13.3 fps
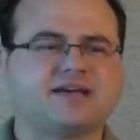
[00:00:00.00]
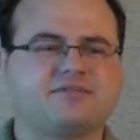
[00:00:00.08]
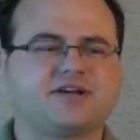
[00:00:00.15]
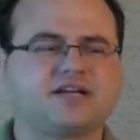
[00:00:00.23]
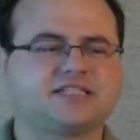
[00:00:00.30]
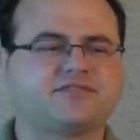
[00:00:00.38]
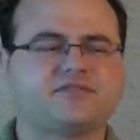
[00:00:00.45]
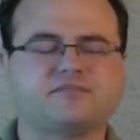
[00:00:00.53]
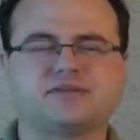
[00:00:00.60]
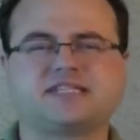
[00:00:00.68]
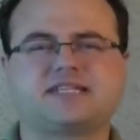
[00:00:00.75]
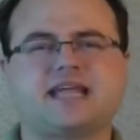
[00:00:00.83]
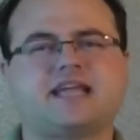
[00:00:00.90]
because of a
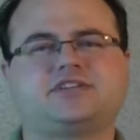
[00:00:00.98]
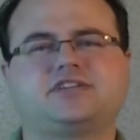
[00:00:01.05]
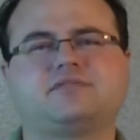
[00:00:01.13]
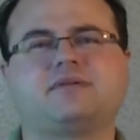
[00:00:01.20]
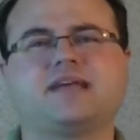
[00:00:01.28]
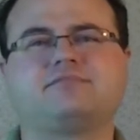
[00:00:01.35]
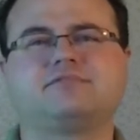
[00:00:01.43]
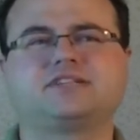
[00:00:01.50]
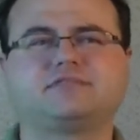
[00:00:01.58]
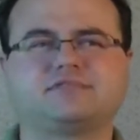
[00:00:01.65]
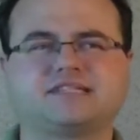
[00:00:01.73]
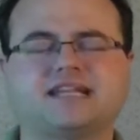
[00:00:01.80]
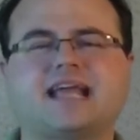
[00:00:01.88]
mistake she made when
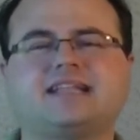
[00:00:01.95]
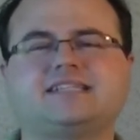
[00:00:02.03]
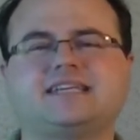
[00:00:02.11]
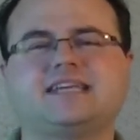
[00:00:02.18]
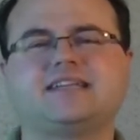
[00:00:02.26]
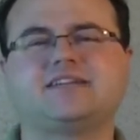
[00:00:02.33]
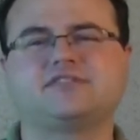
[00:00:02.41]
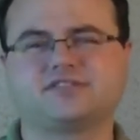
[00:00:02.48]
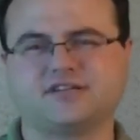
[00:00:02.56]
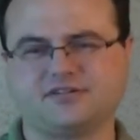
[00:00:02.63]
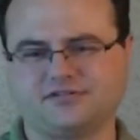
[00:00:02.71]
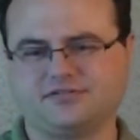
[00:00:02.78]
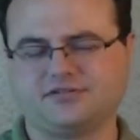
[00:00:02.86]
she was 19 years
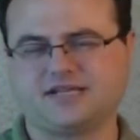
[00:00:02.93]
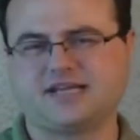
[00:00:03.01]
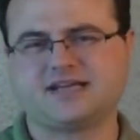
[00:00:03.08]
old.